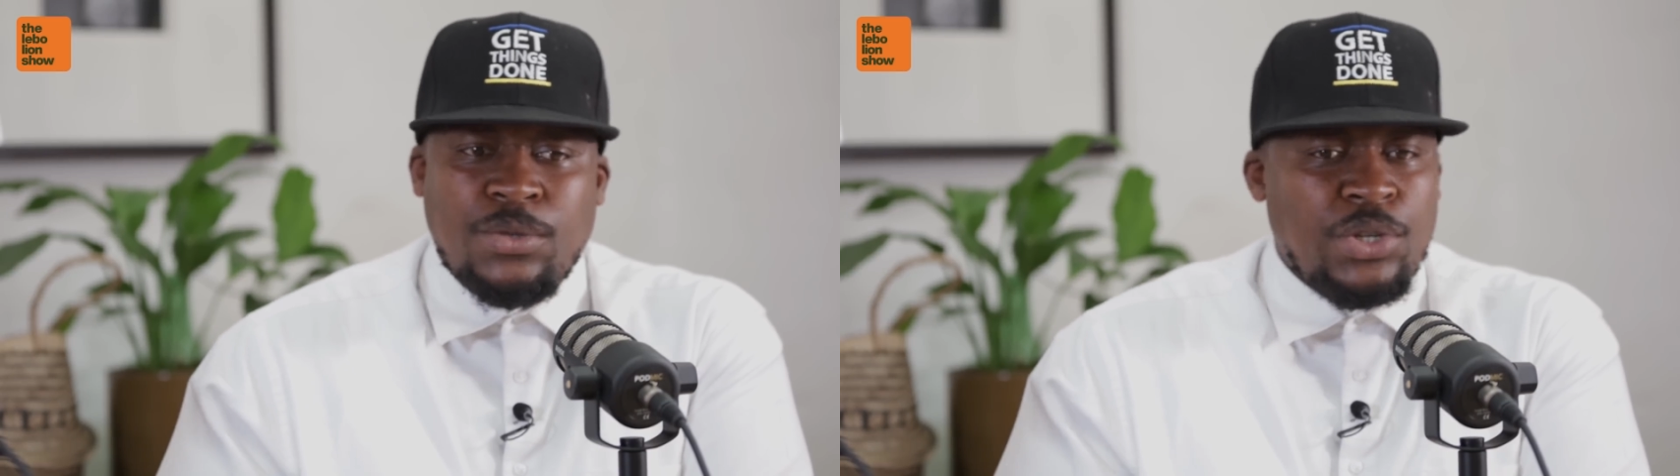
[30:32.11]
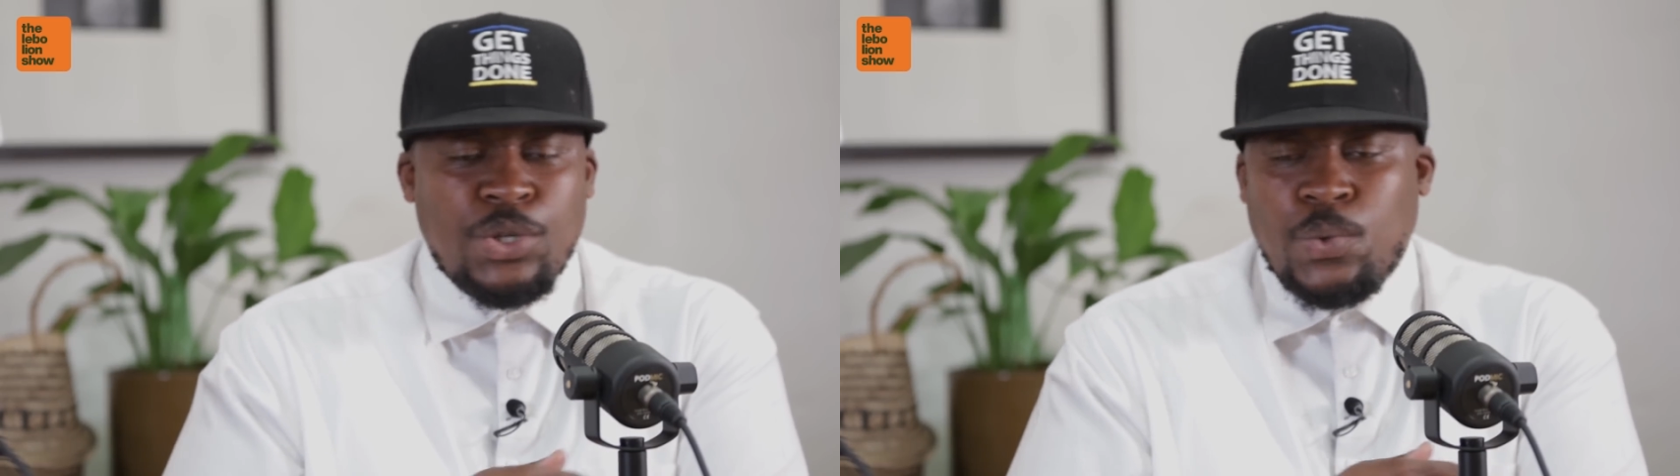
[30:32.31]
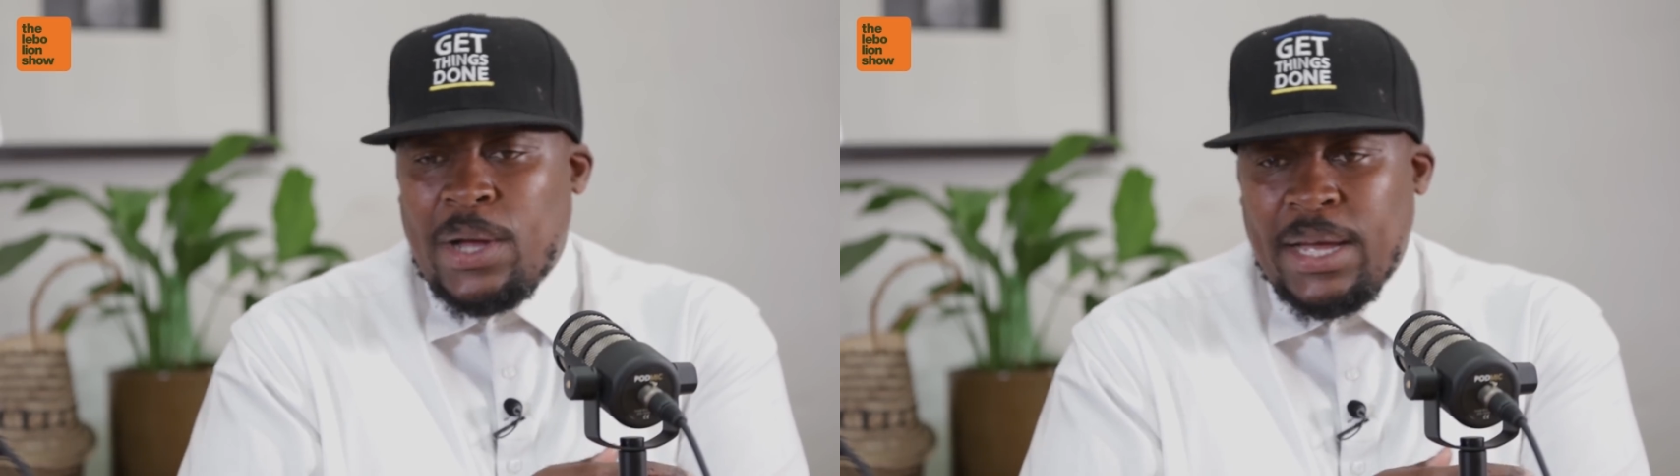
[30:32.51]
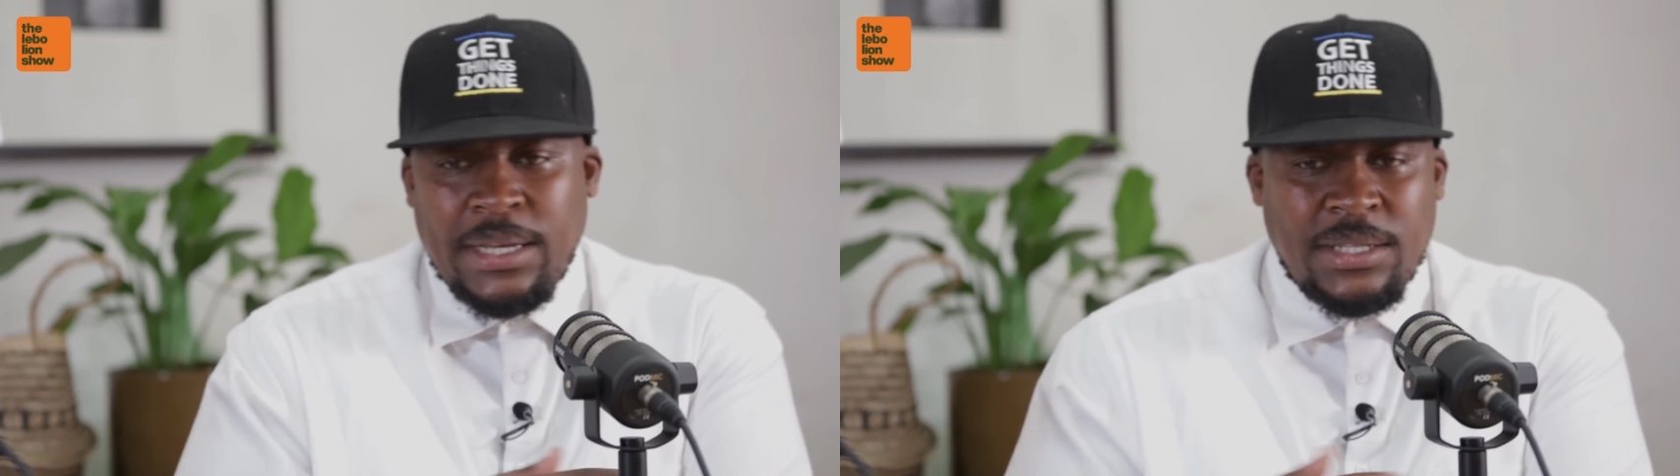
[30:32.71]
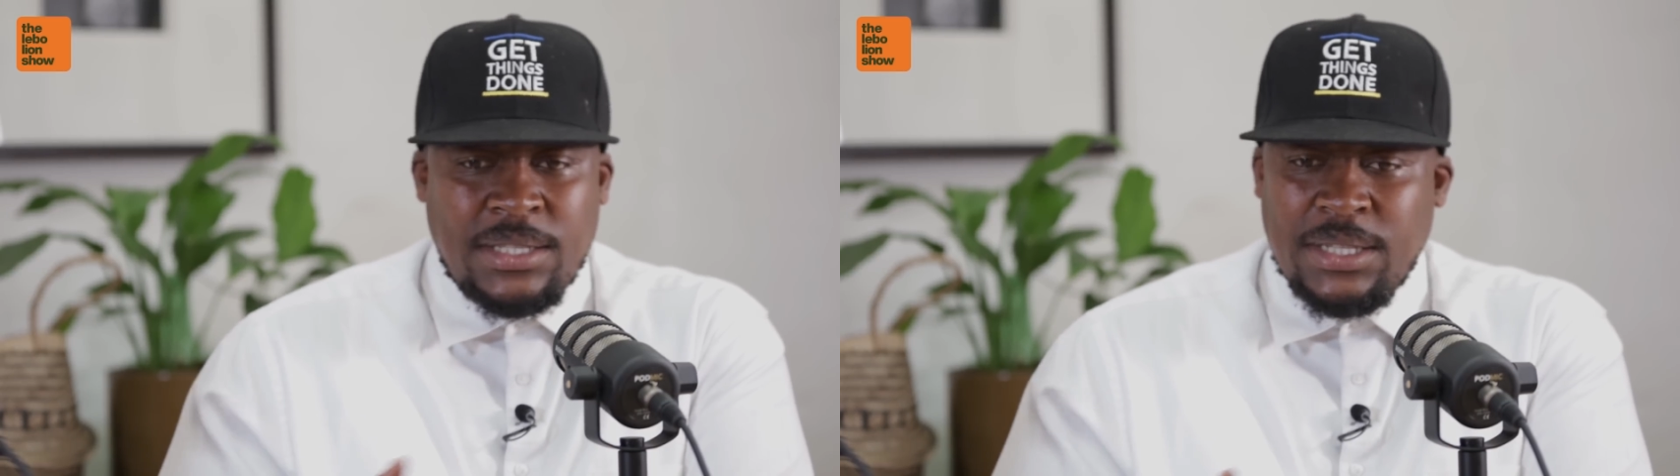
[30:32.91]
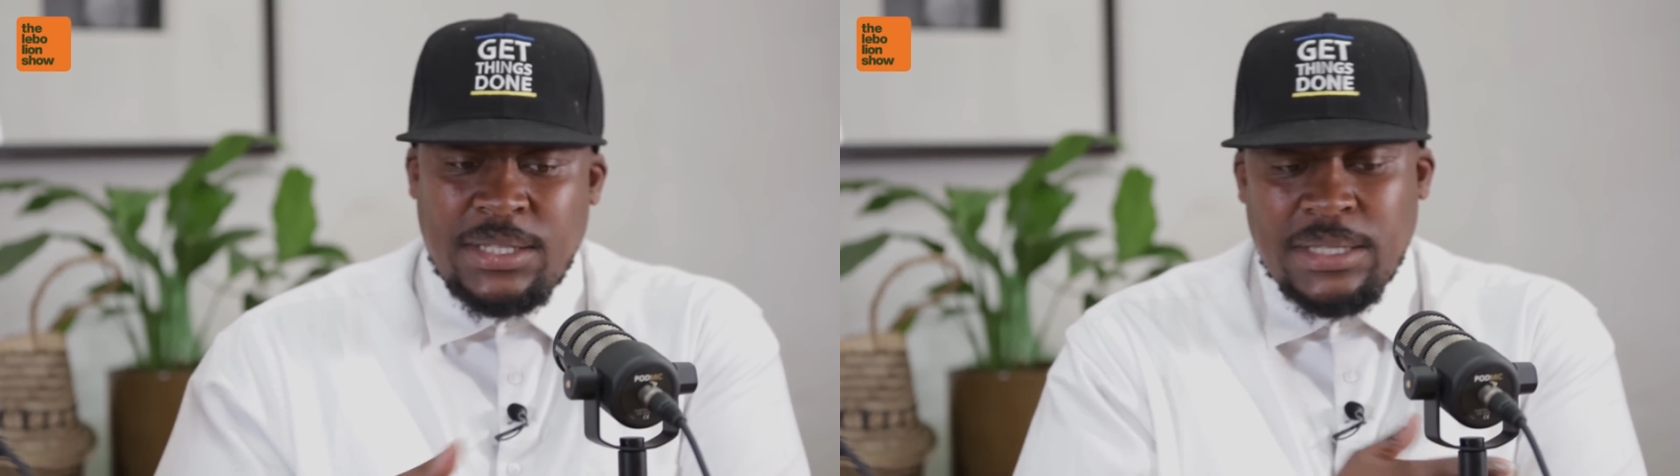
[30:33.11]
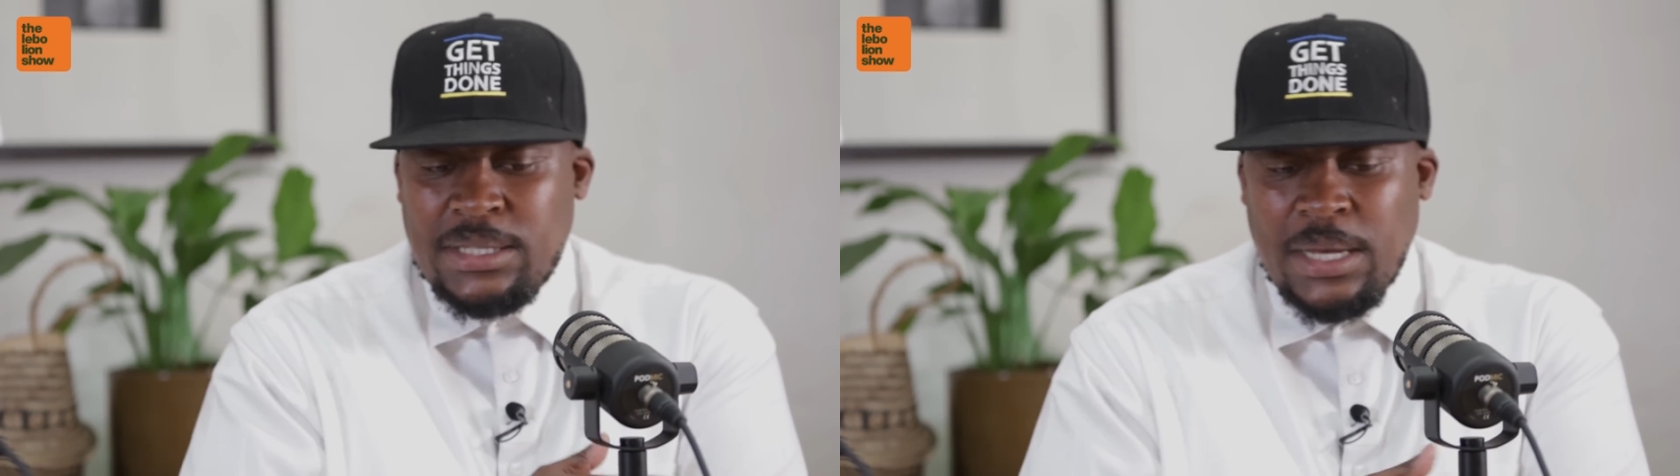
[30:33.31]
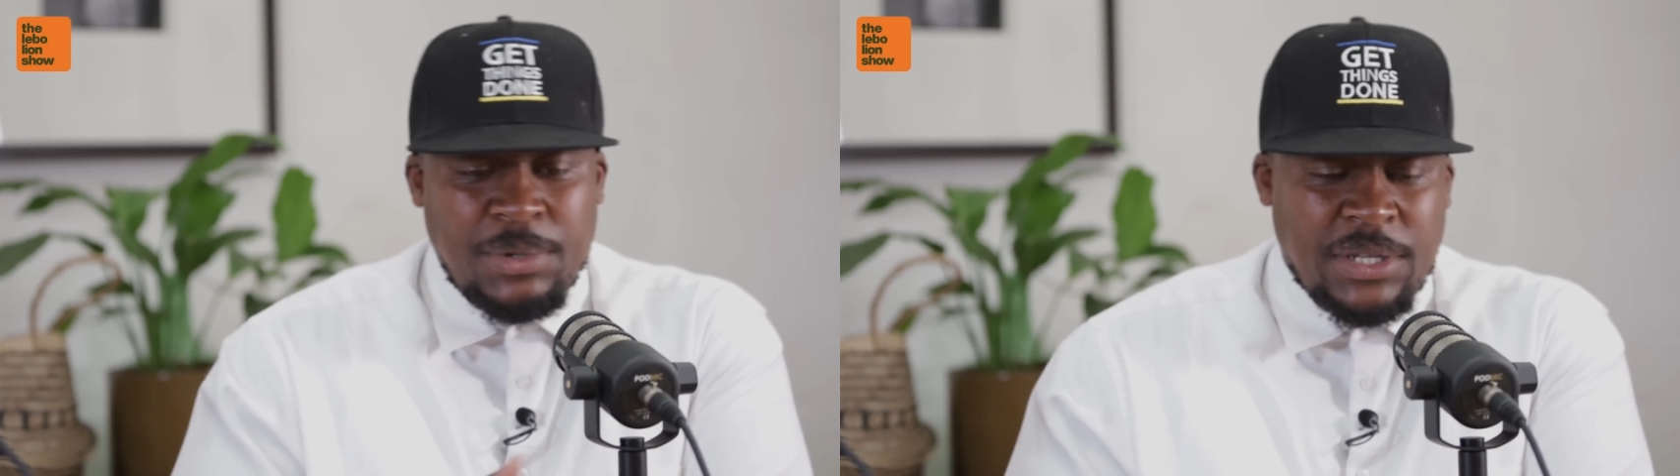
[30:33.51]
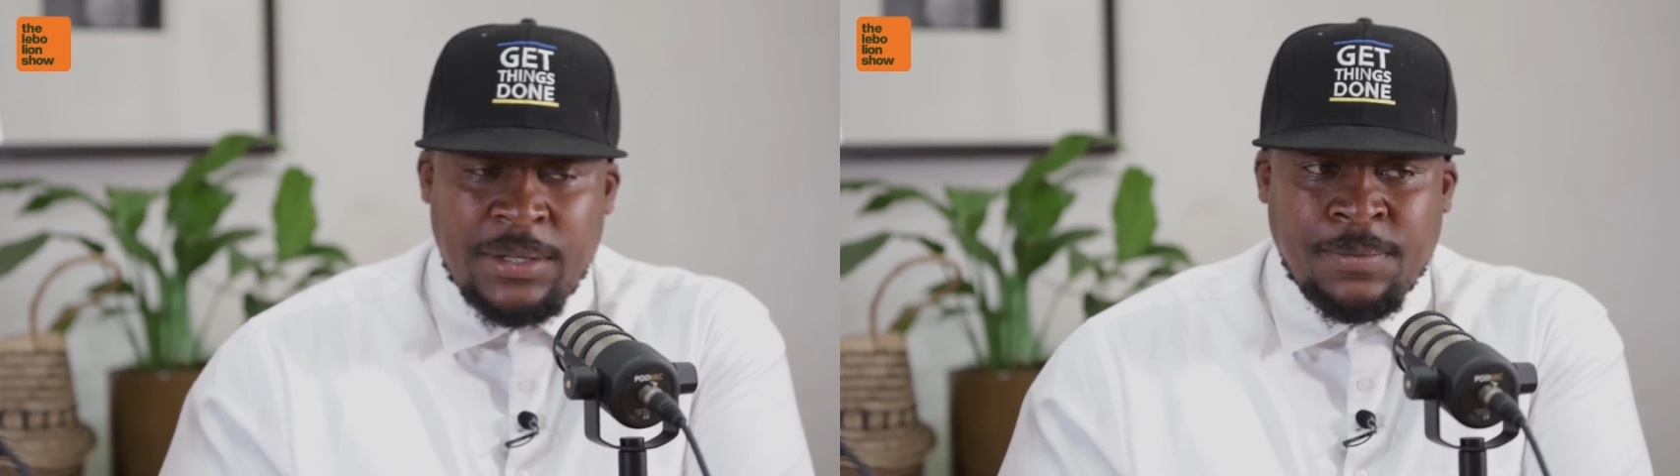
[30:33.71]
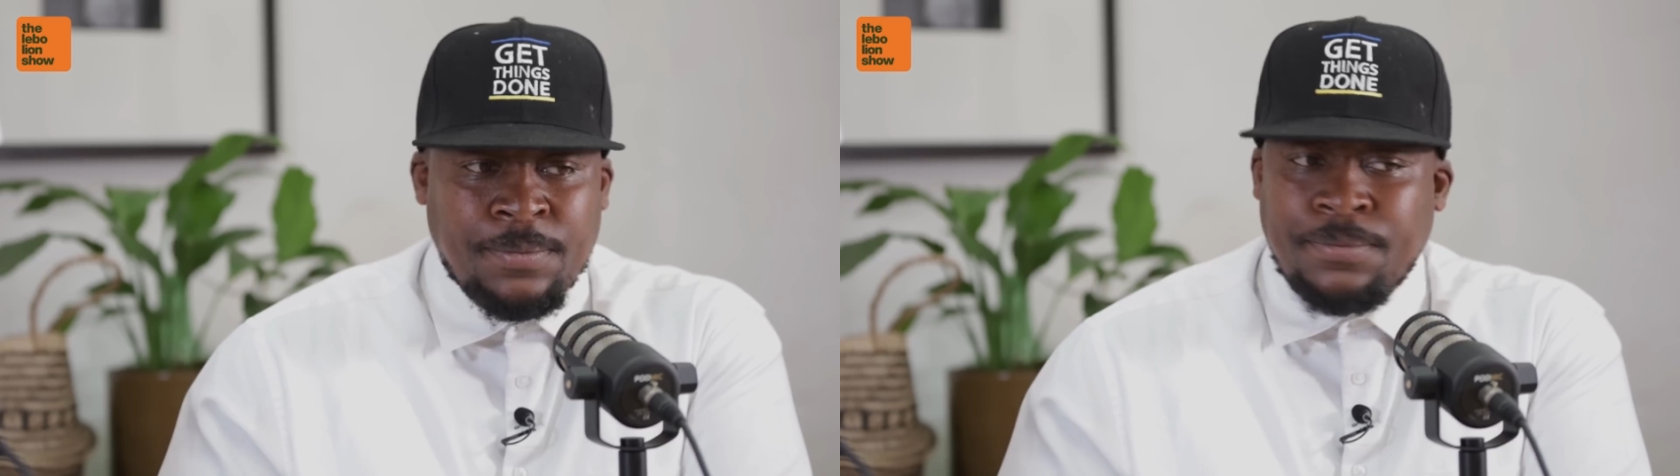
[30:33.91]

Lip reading: which is why since inception,